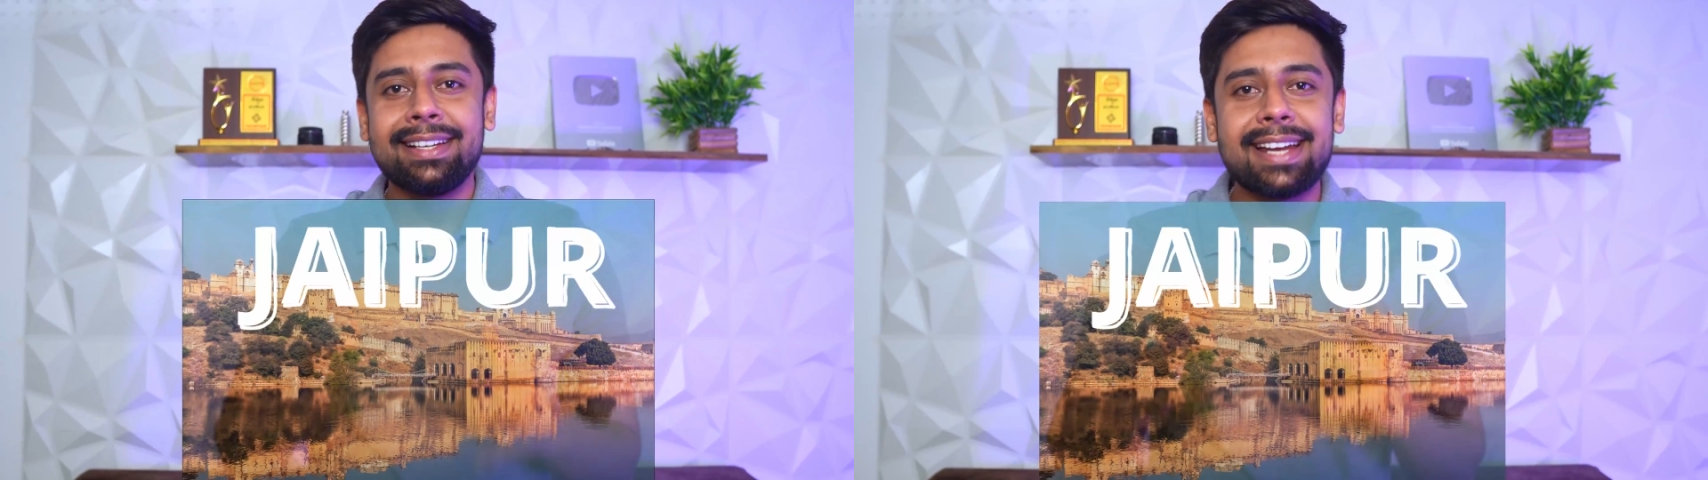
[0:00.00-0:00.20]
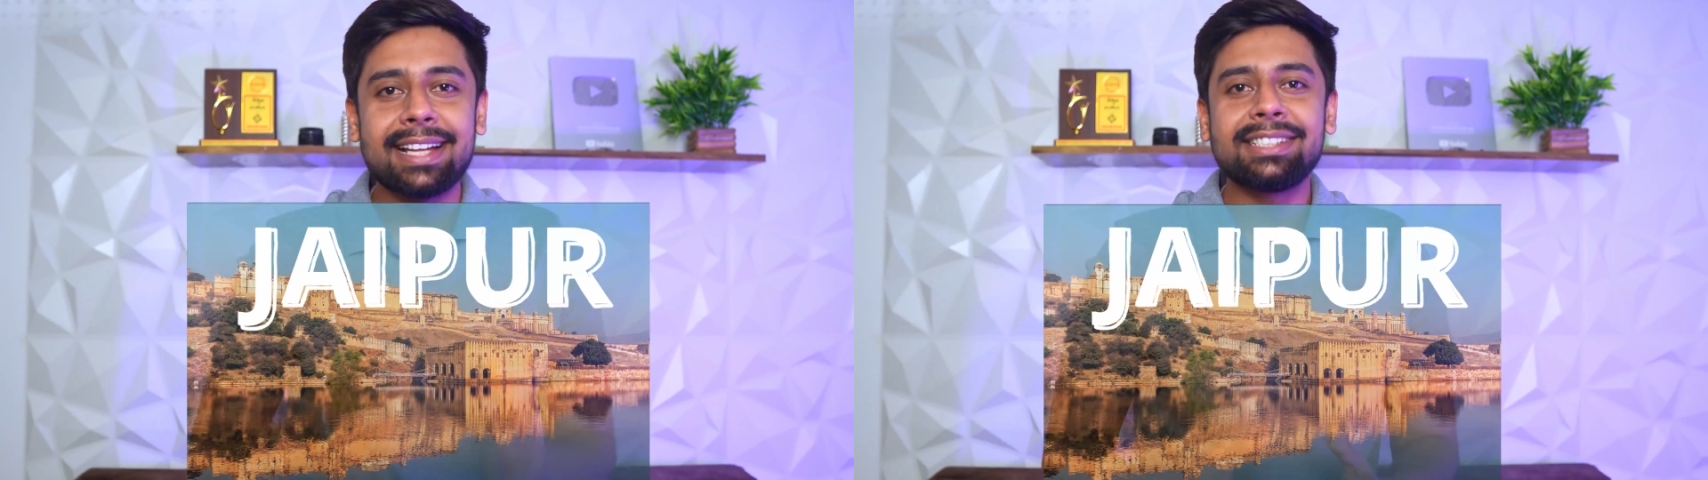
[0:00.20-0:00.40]

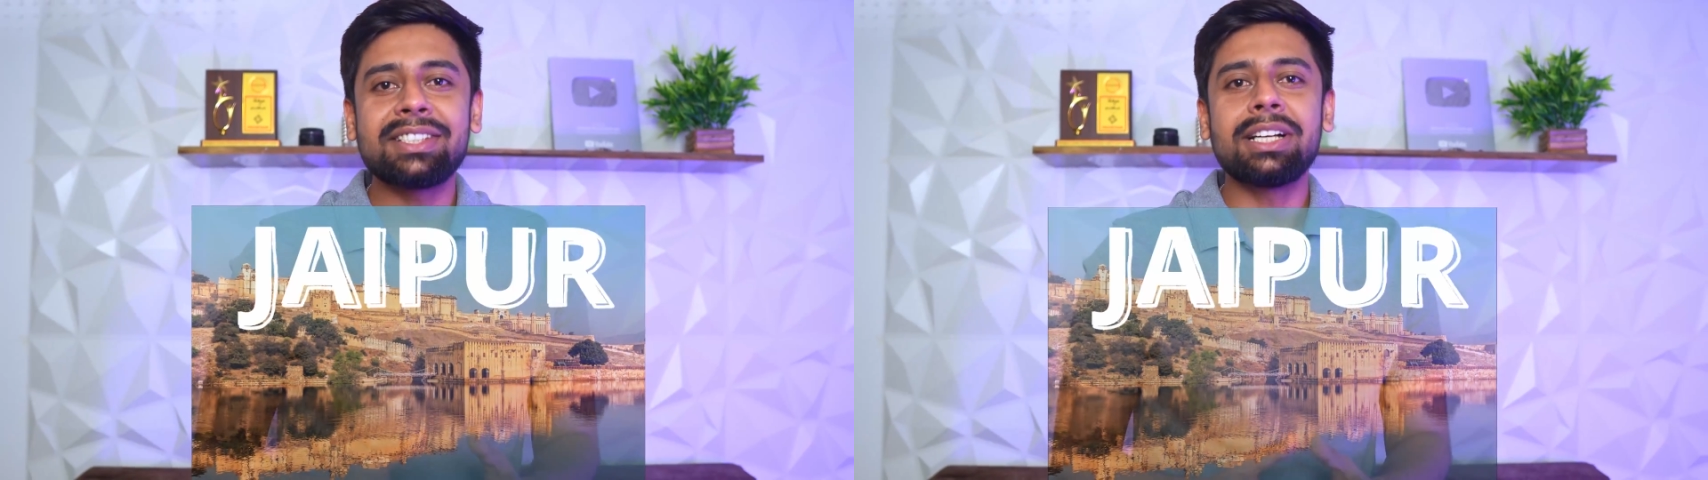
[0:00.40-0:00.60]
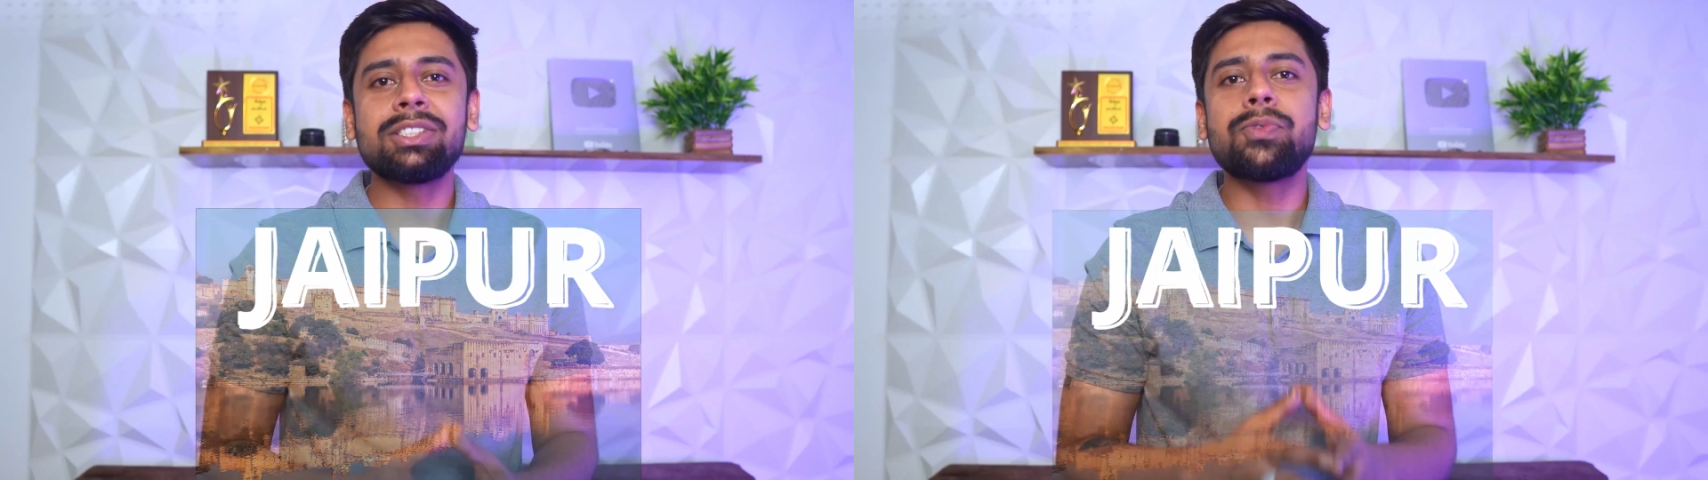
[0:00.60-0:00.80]

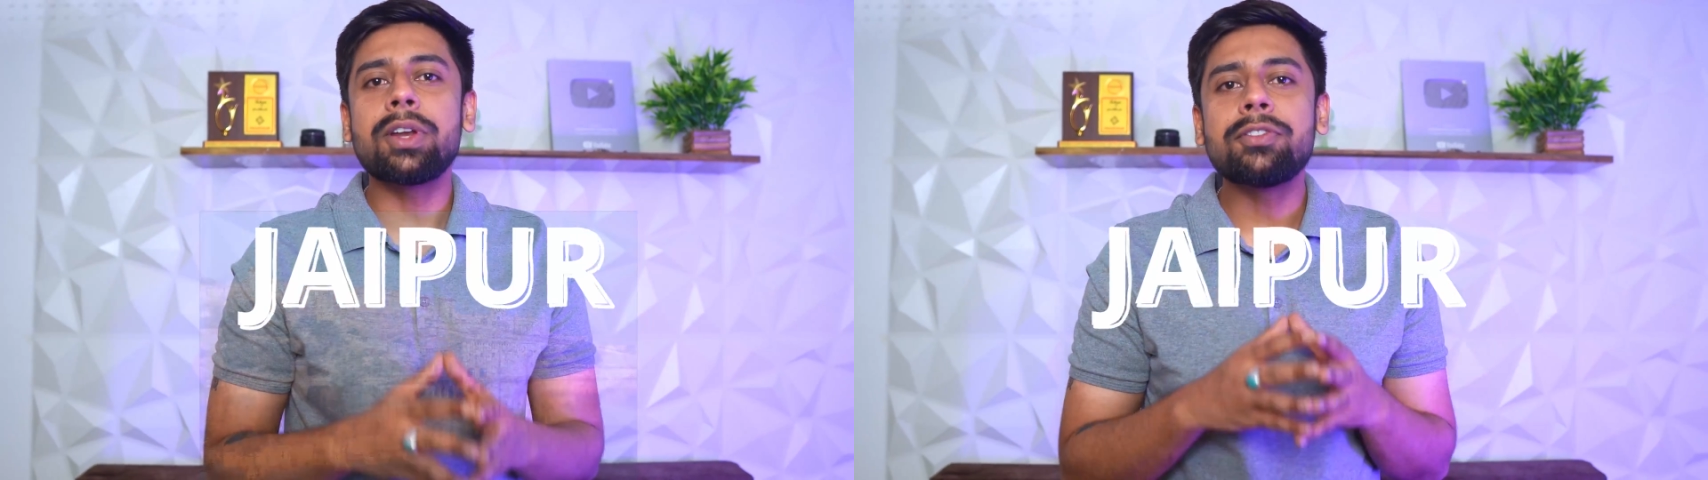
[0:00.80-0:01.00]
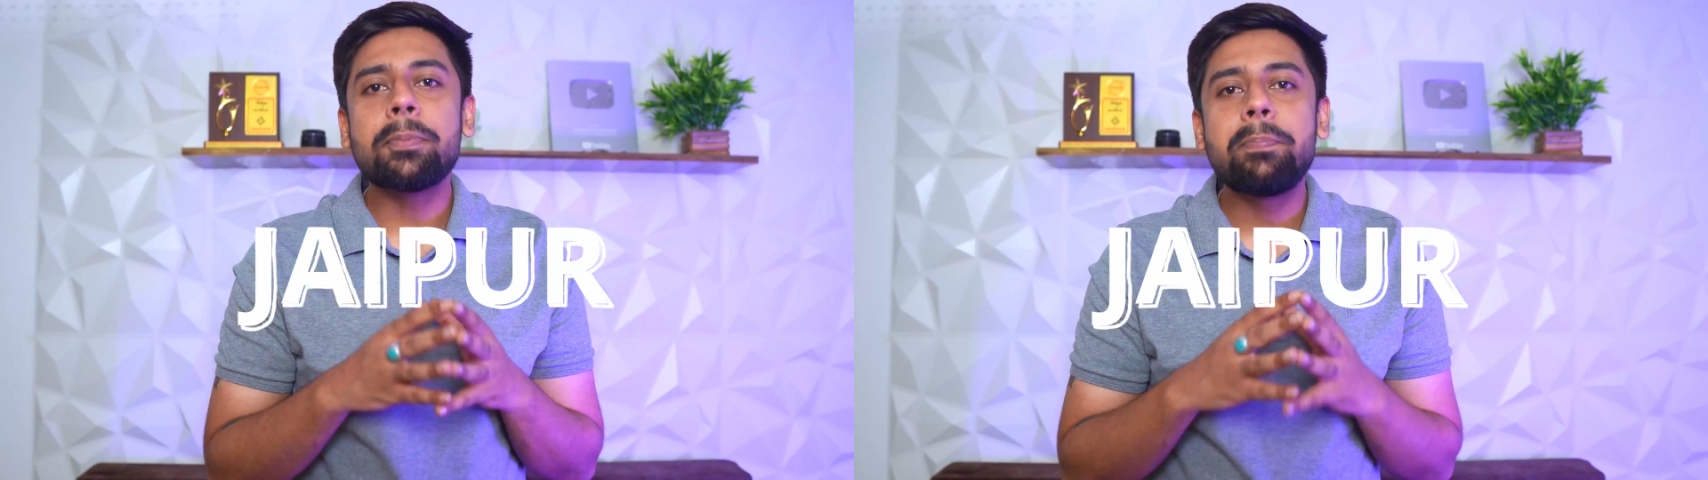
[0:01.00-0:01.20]
Rajasthan's
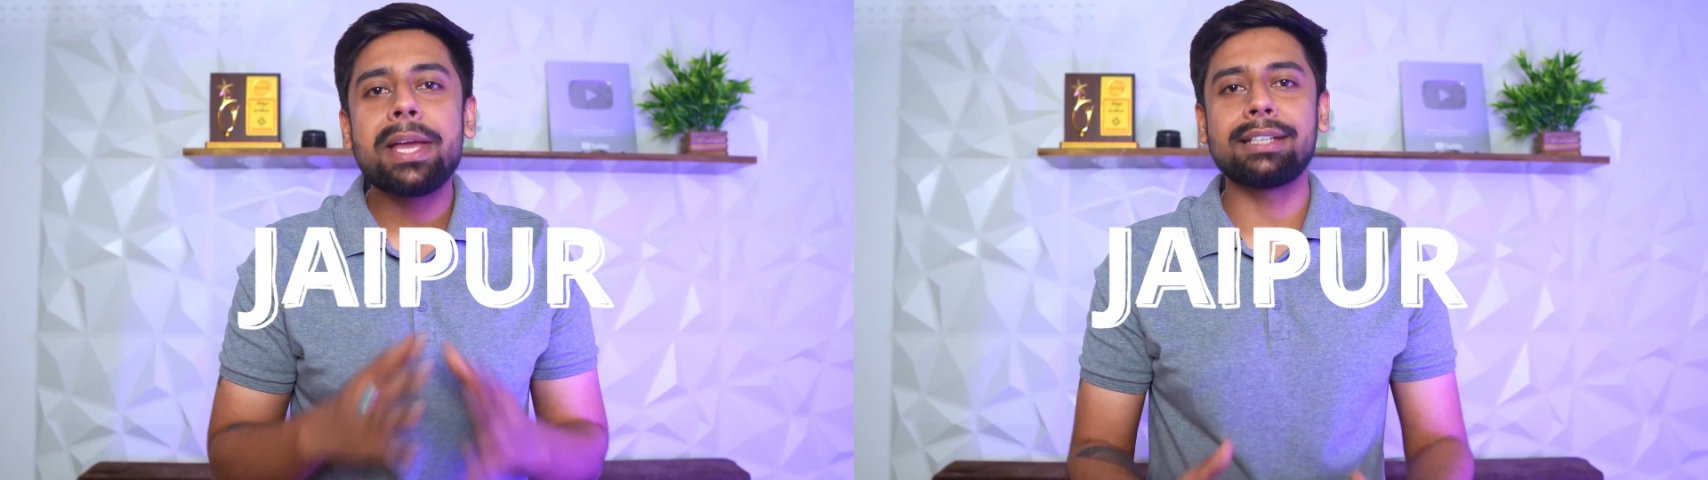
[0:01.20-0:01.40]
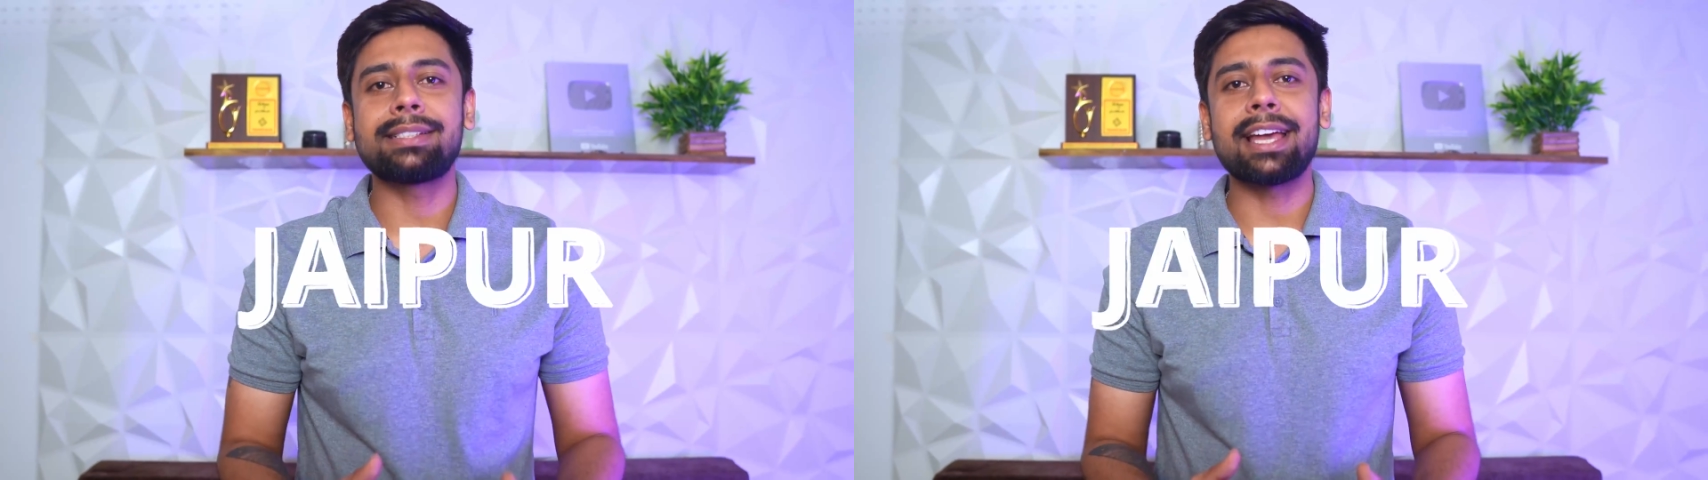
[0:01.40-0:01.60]
one of the
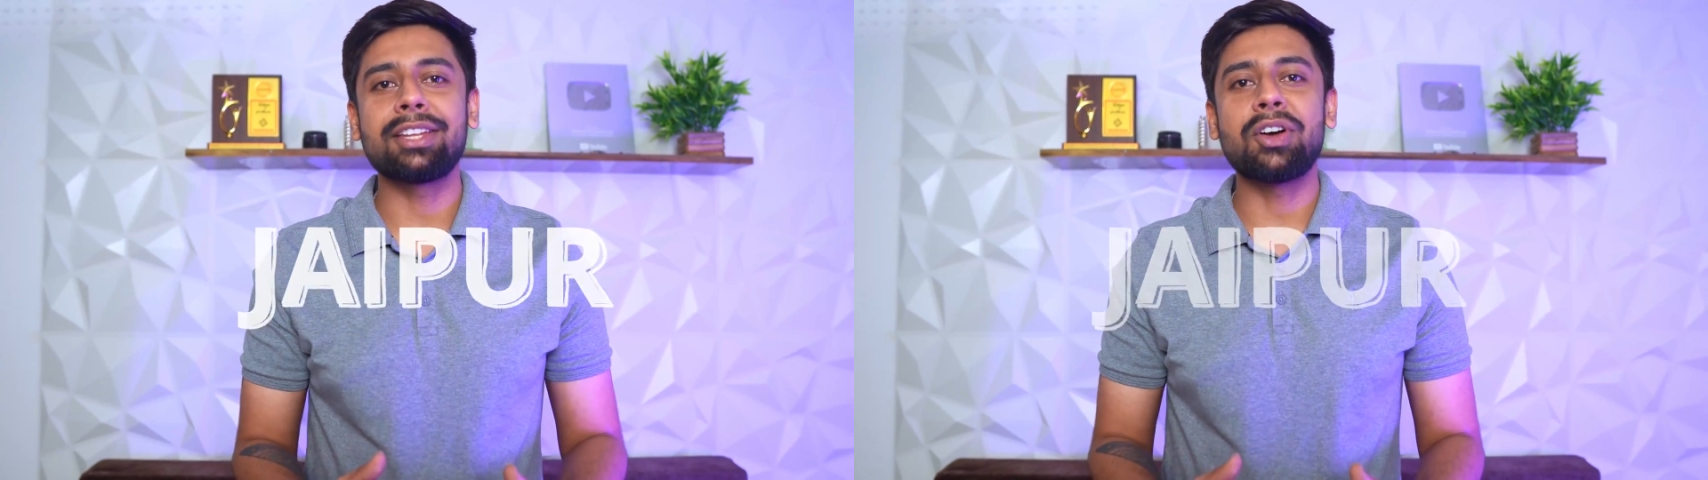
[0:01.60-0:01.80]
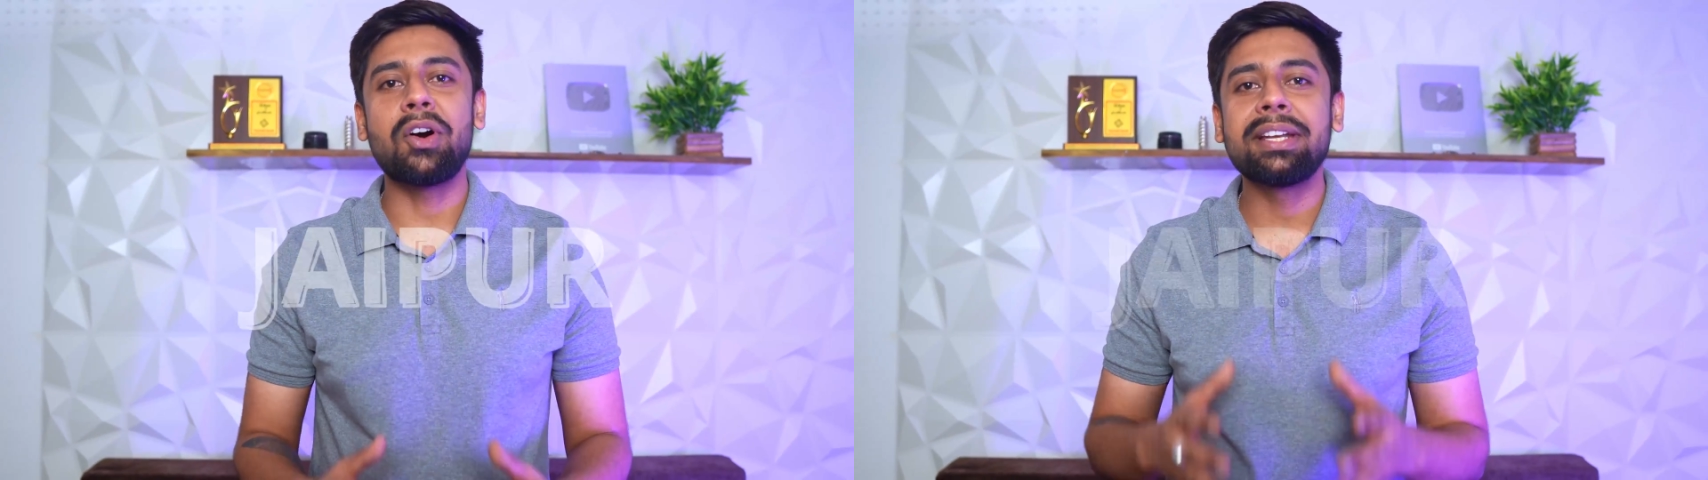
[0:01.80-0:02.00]
biggest
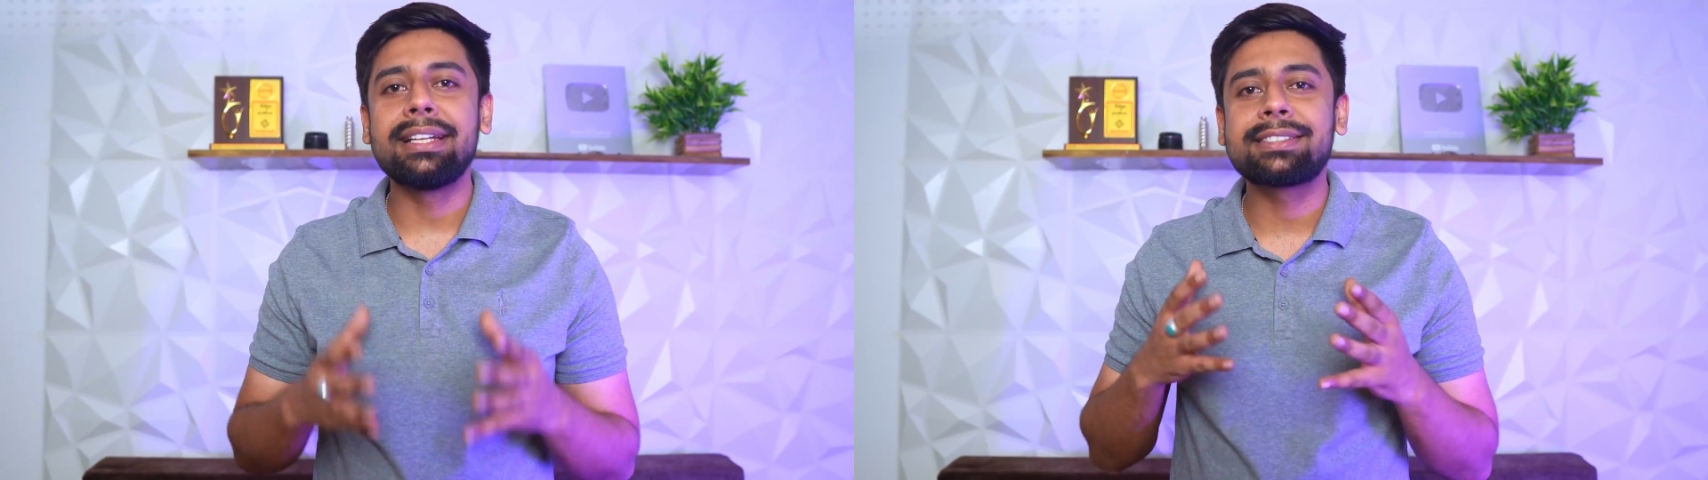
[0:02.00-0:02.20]
hackathon